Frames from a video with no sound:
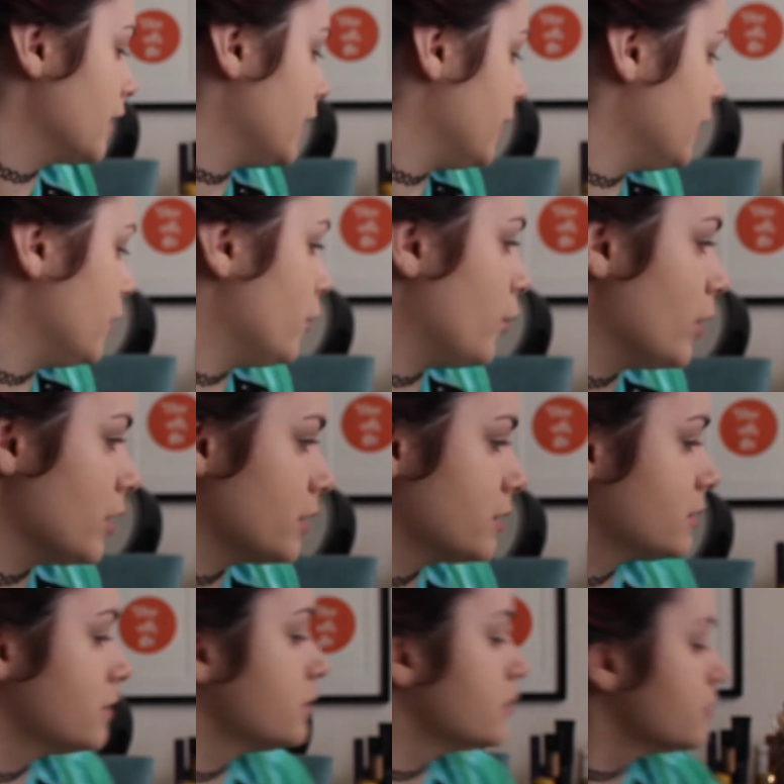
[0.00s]
and it
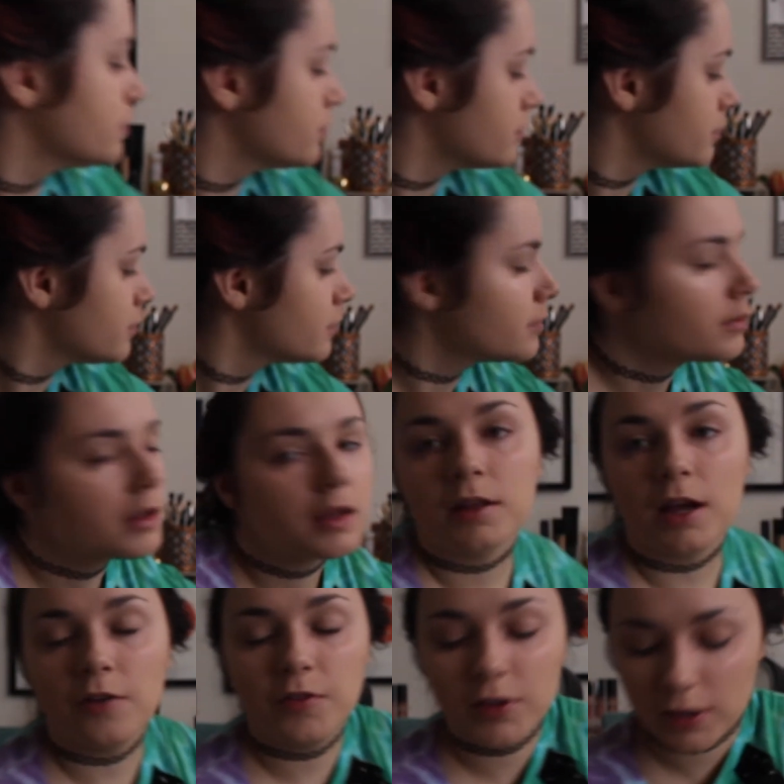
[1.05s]
works.
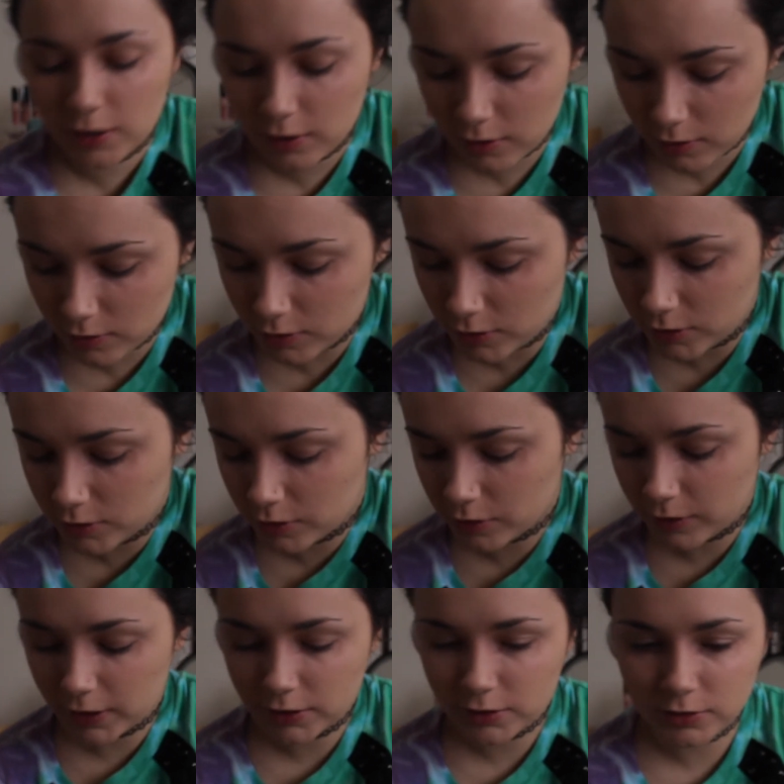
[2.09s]
I feel like good
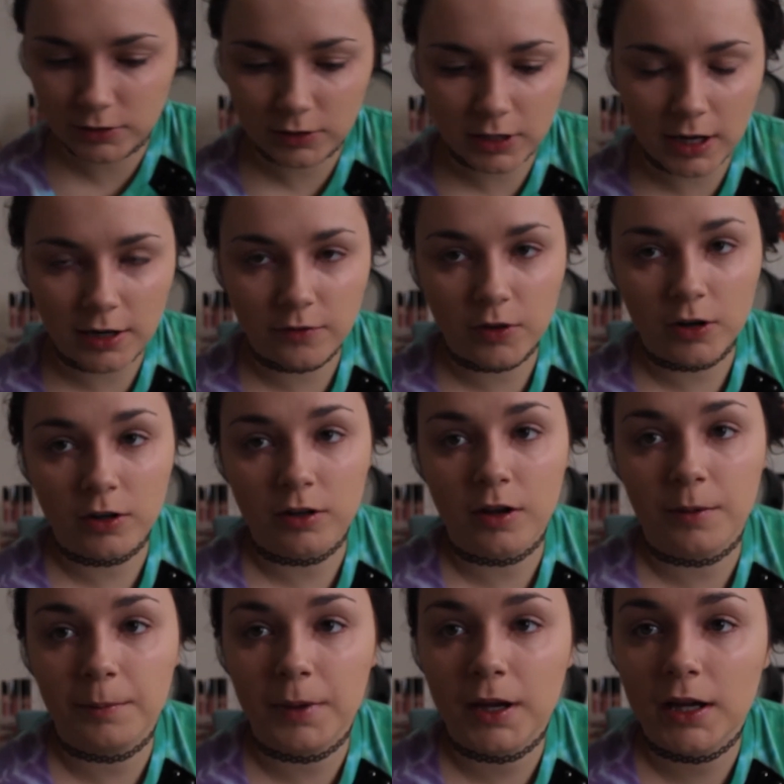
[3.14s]
correctors are kind of hard to
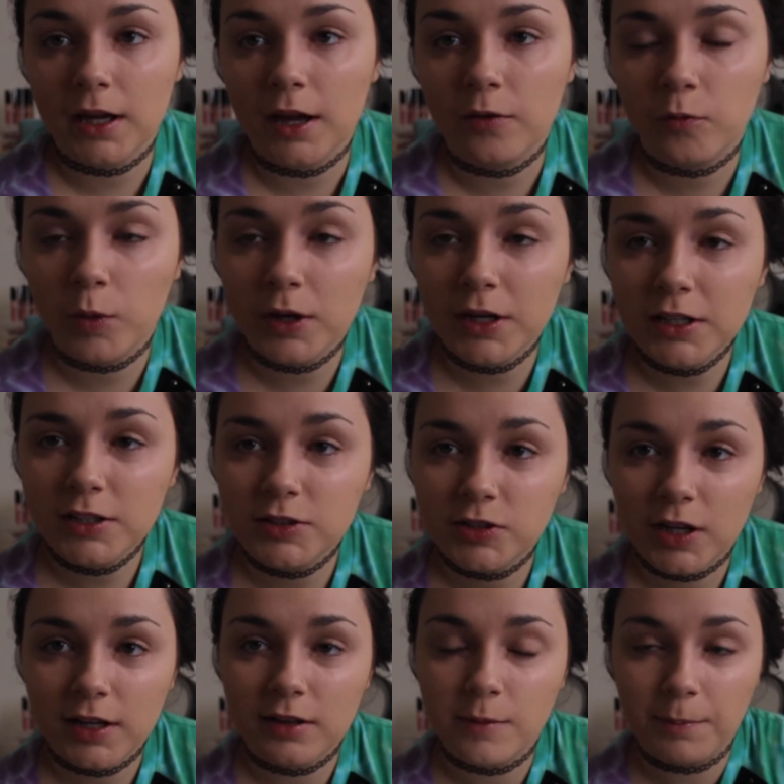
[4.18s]
come by. I've wanted to
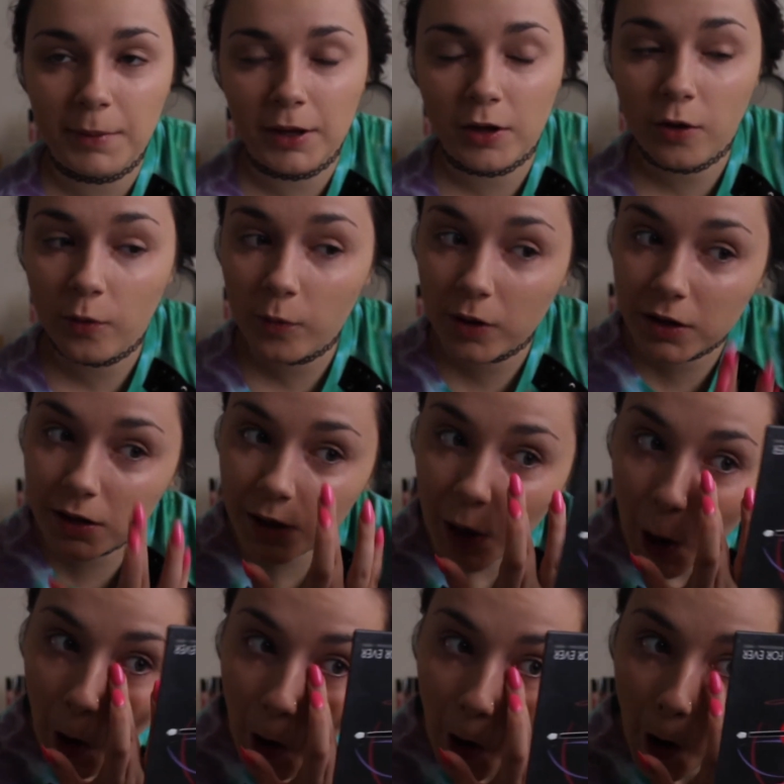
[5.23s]
try the Becca one,
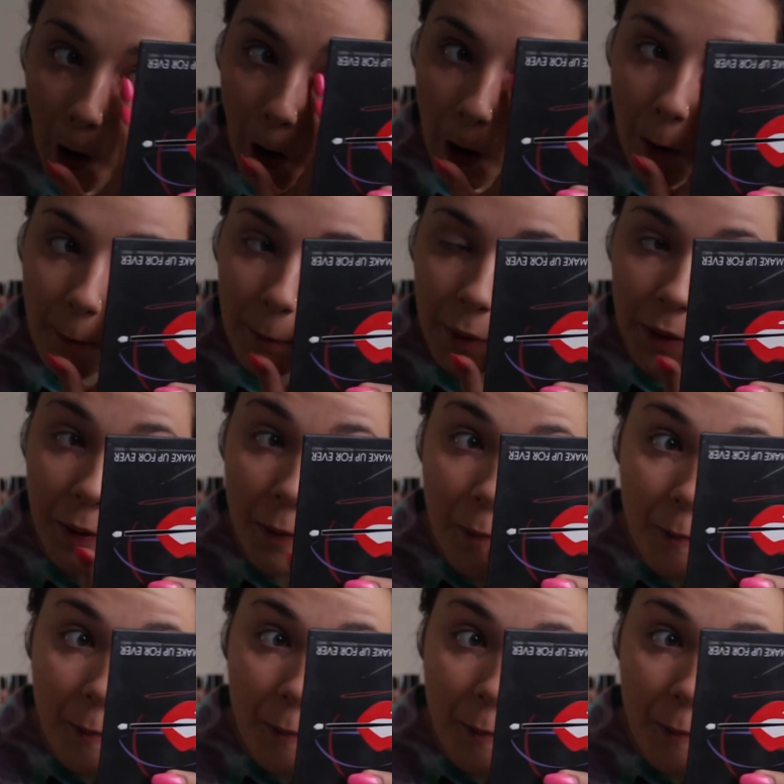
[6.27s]
but